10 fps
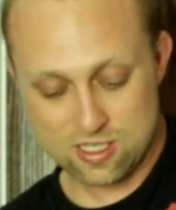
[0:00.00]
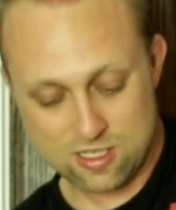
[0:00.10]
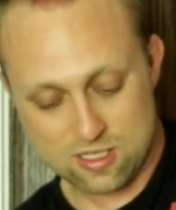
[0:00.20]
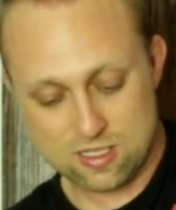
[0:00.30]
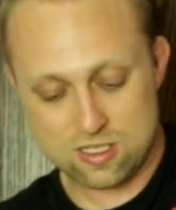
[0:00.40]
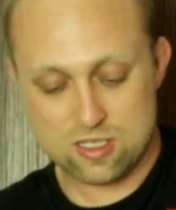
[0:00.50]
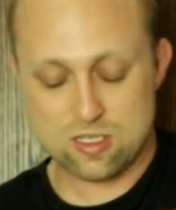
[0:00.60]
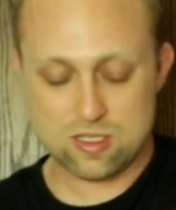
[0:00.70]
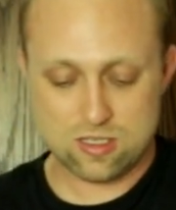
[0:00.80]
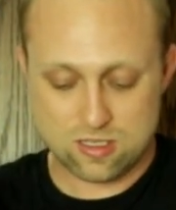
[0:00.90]

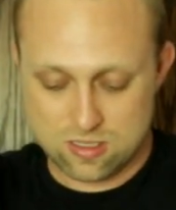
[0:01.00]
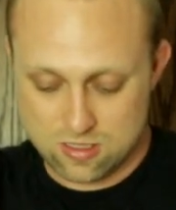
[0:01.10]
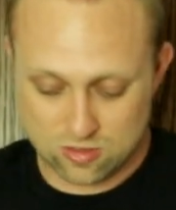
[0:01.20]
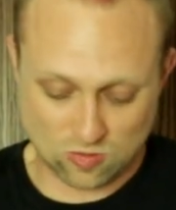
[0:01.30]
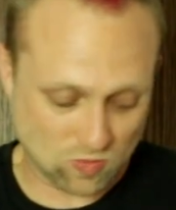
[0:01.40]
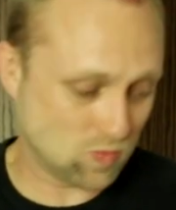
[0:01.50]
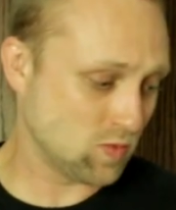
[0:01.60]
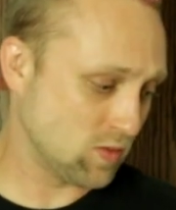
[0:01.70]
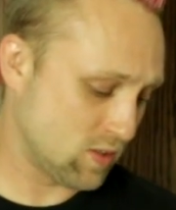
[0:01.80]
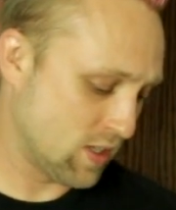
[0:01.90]

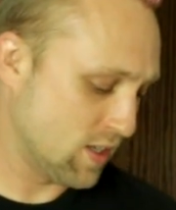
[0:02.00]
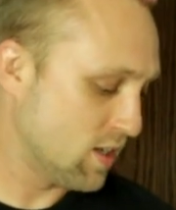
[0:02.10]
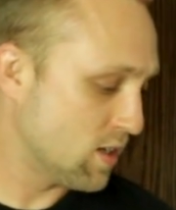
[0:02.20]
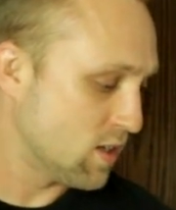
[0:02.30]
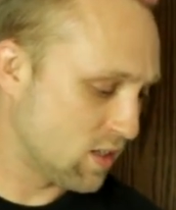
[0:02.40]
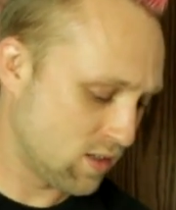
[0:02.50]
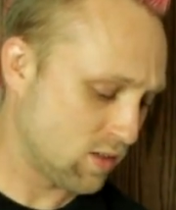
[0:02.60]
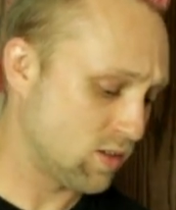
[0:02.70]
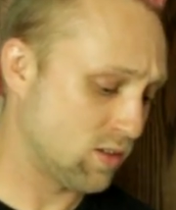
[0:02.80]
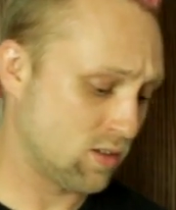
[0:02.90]

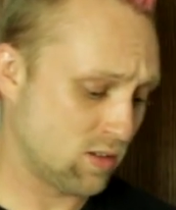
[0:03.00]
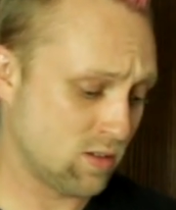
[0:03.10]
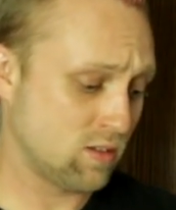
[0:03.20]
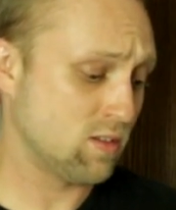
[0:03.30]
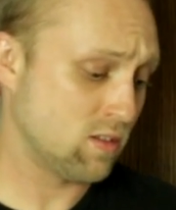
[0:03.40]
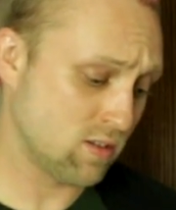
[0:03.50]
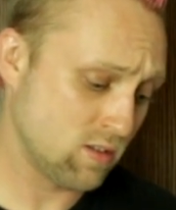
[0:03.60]
Nobody speaks.